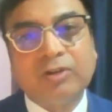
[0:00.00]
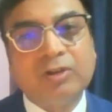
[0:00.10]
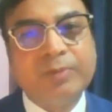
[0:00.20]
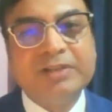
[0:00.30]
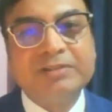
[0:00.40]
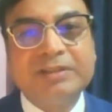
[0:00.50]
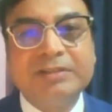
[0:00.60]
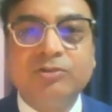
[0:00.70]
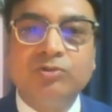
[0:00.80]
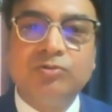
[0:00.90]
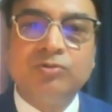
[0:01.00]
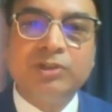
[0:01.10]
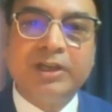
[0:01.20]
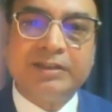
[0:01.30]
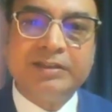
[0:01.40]
conferences
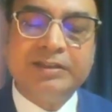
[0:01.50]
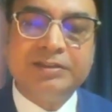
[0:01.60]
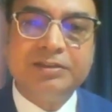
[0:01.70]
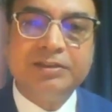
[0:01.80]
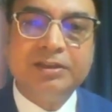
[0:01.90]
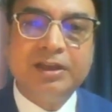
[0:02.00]
we attended,